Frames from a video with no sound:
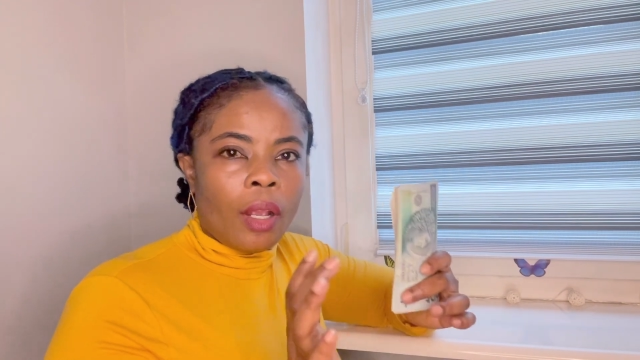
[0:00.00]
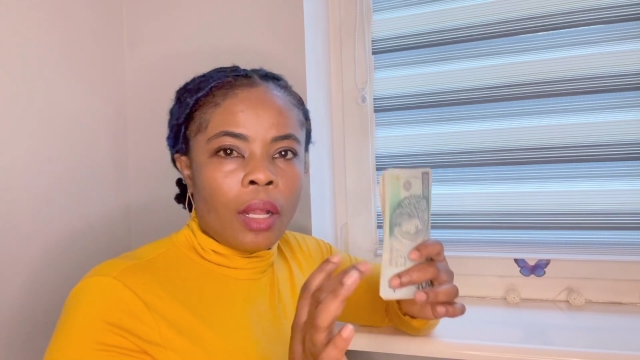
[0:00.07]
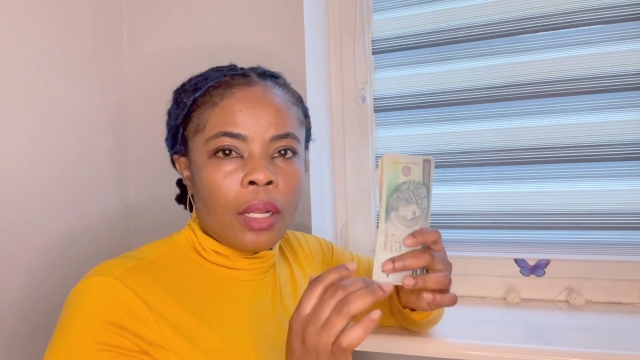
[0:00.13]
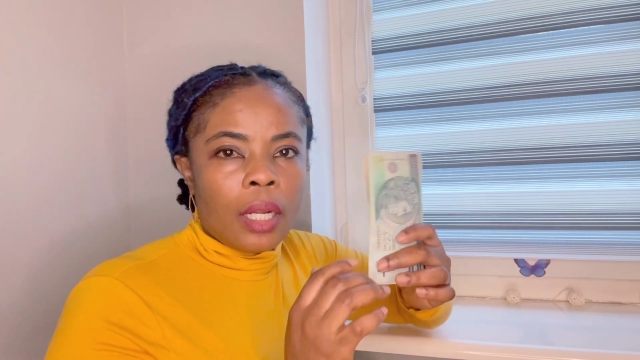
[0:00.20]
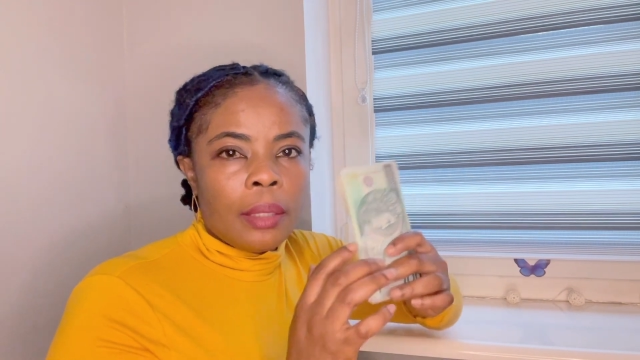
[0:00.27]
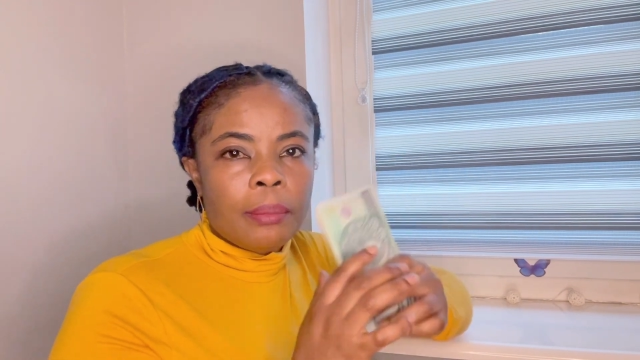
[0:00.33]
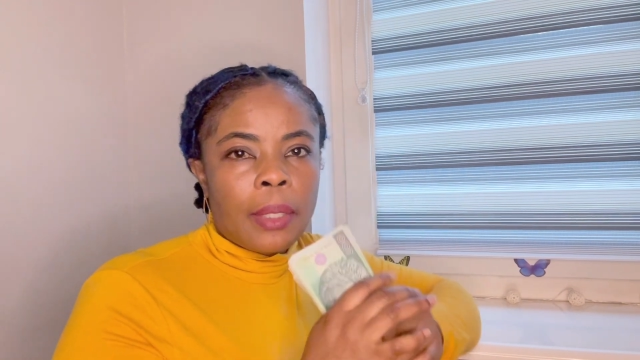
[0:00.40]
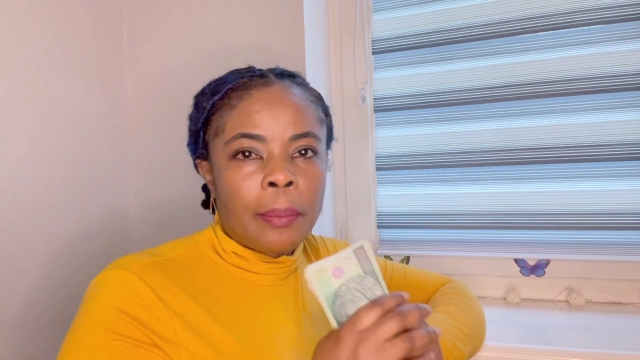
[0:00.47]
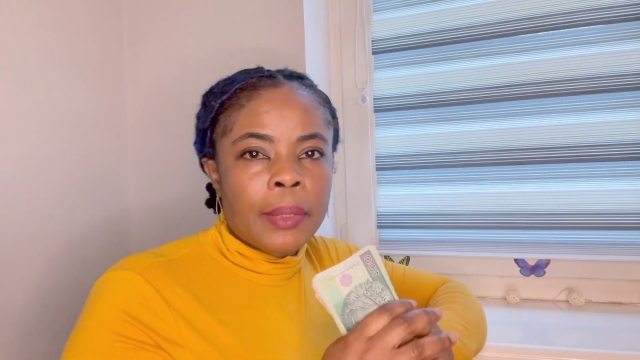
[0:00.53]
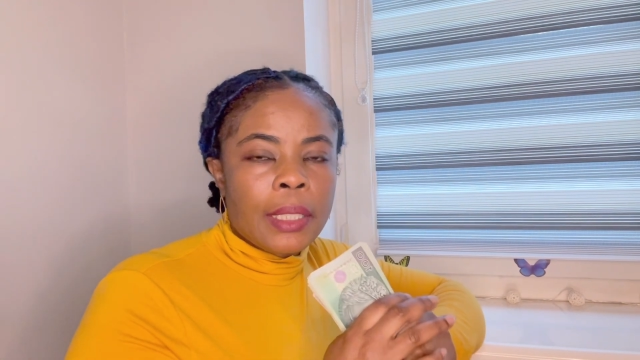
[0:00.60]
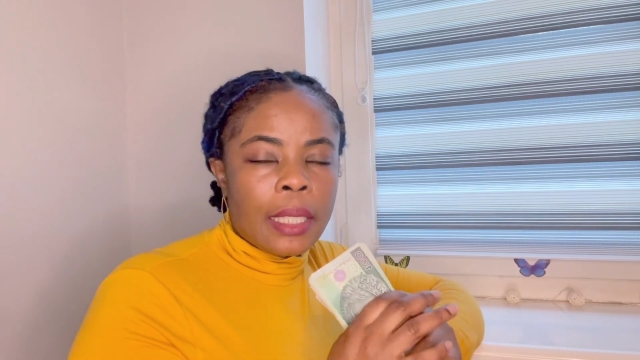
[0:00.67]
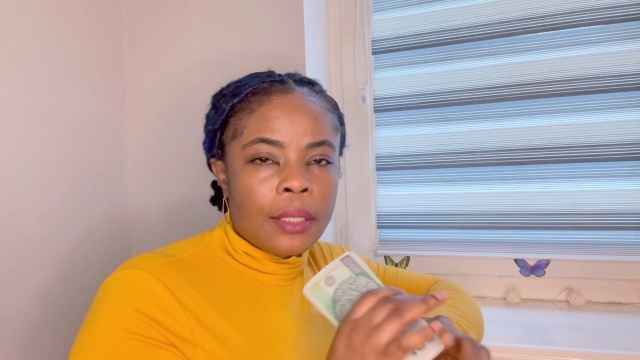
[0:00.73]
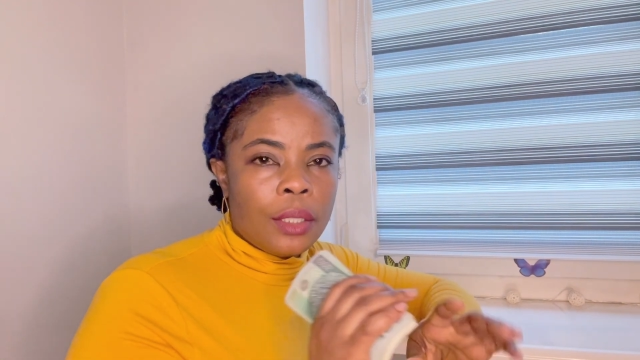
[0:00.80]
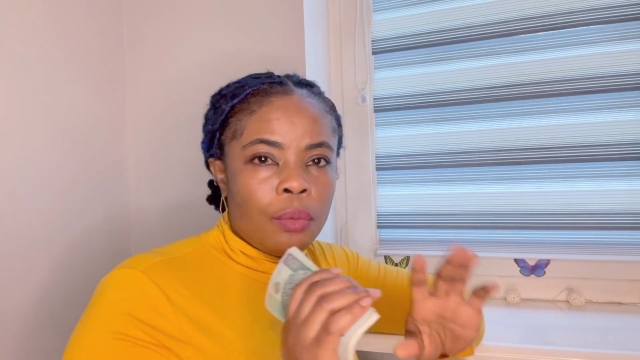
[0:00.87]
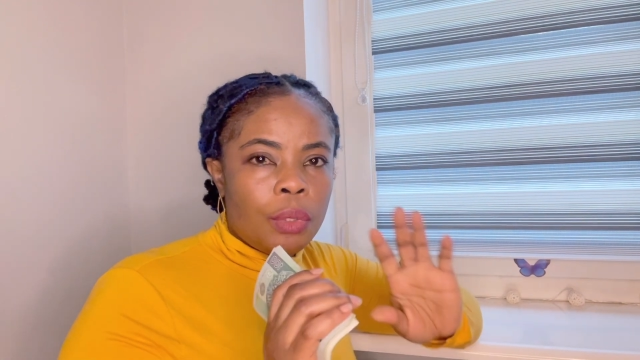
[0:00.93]
I'm
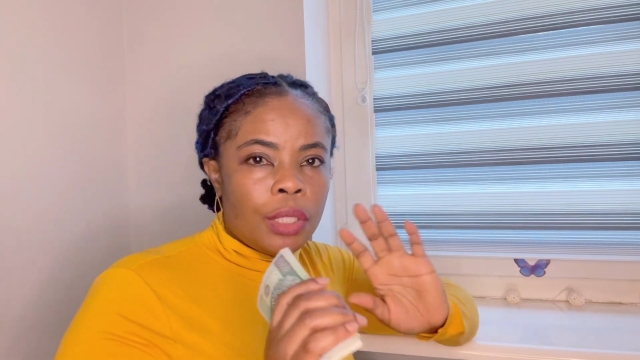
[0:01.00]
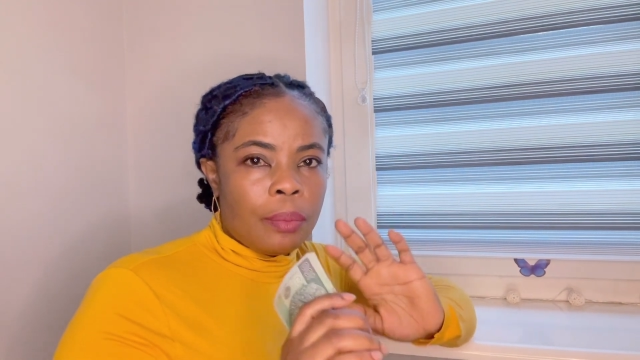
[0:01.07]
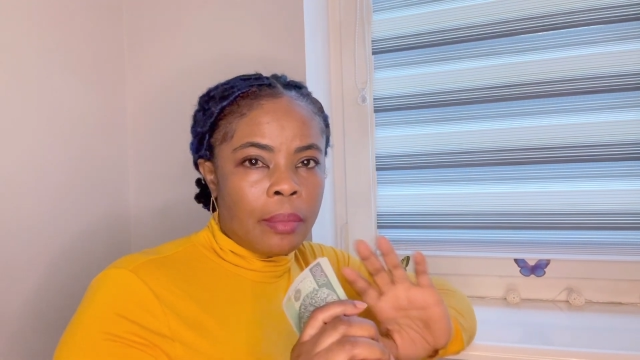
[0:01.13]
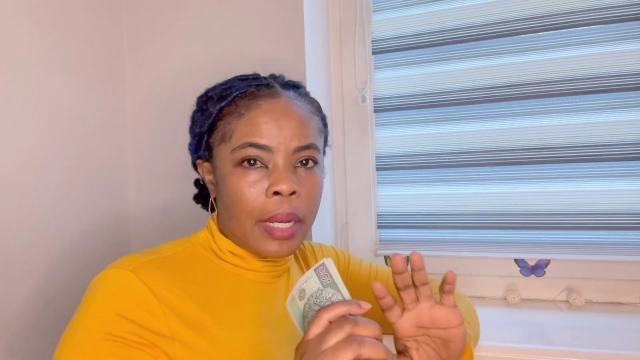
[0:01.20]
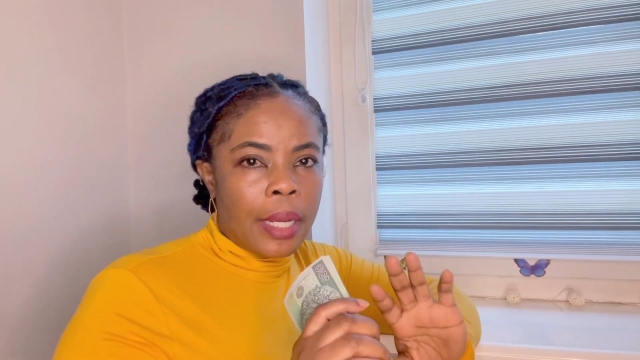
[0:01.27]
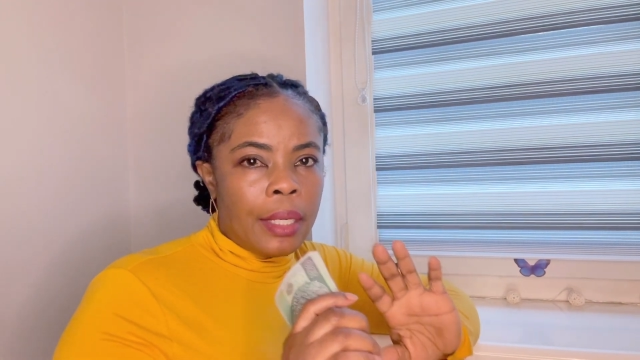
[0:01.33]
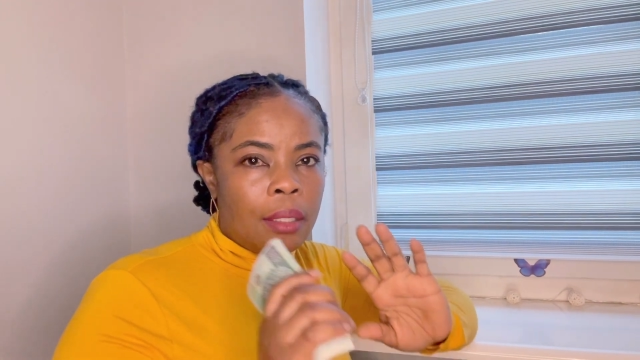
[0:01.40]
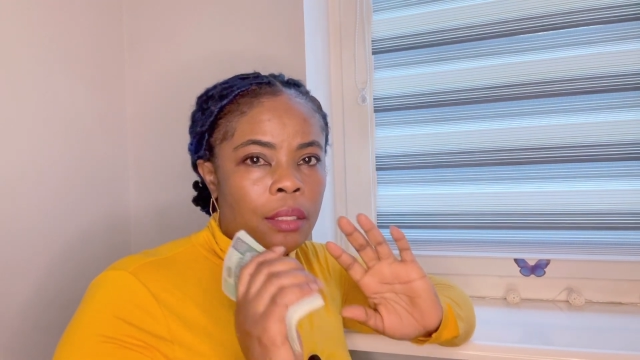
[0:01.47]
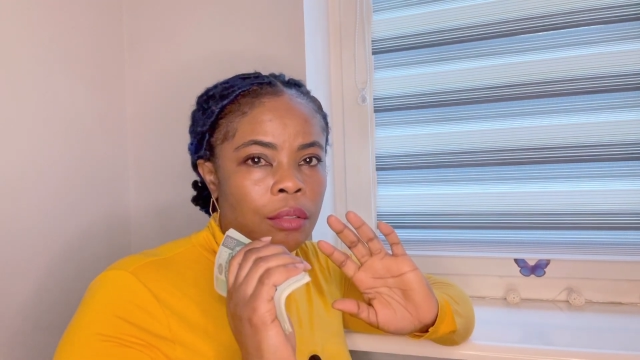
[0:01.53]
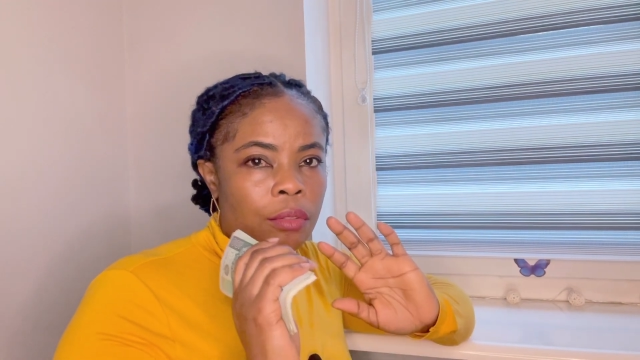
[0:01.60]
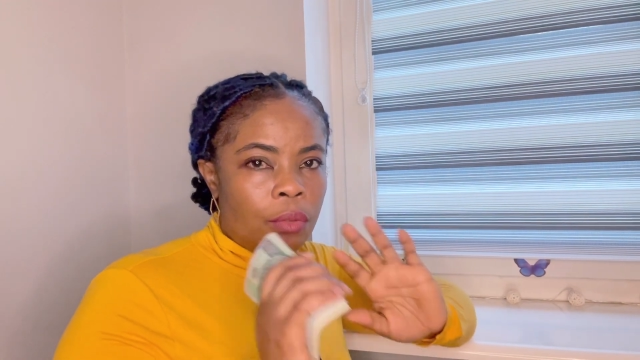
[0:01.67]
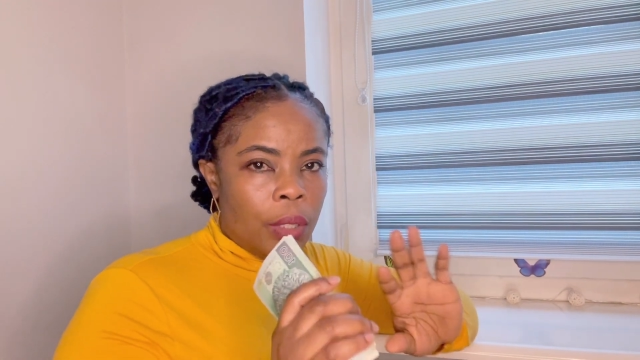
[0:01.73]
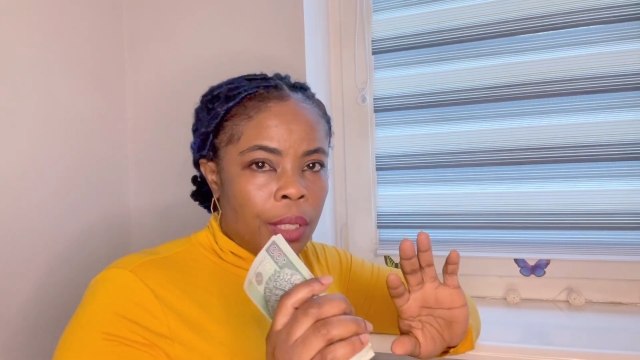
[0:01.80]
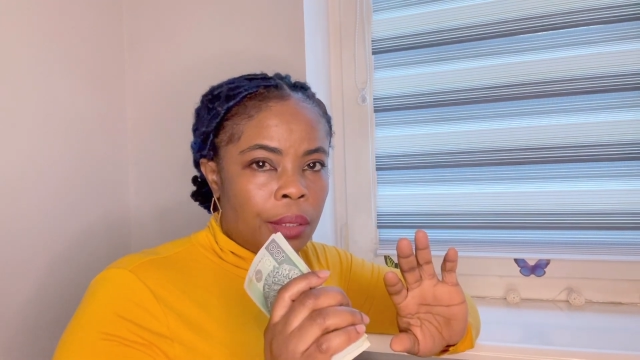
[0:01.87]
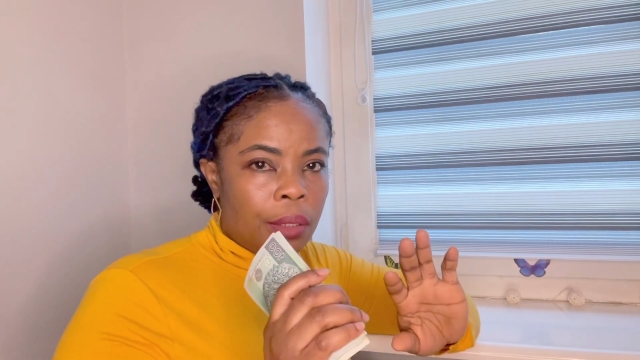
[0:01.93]
starting with my
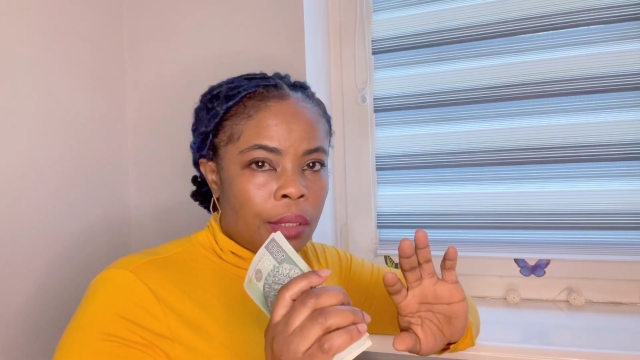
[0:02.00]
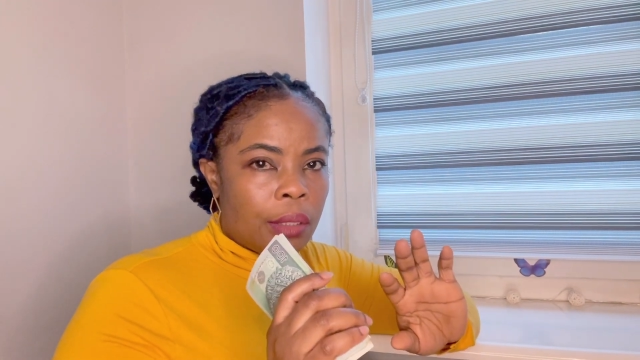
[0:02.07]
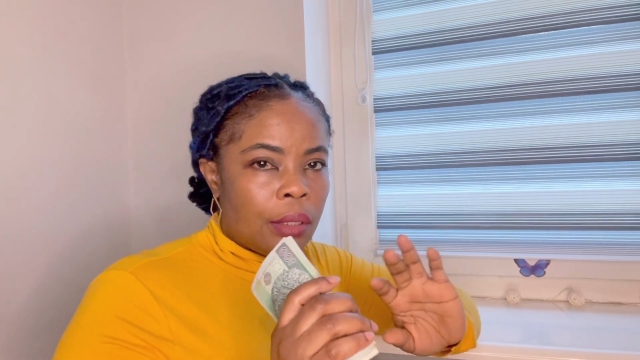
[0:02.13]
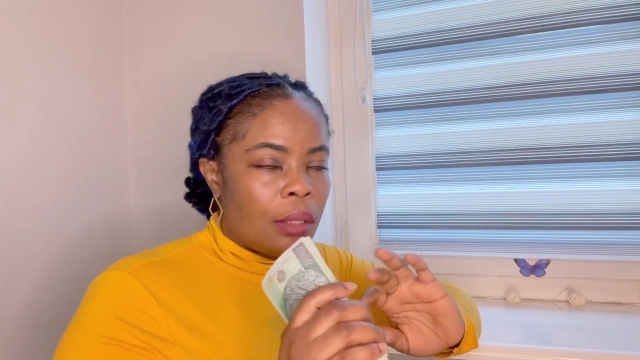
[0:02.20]
rent,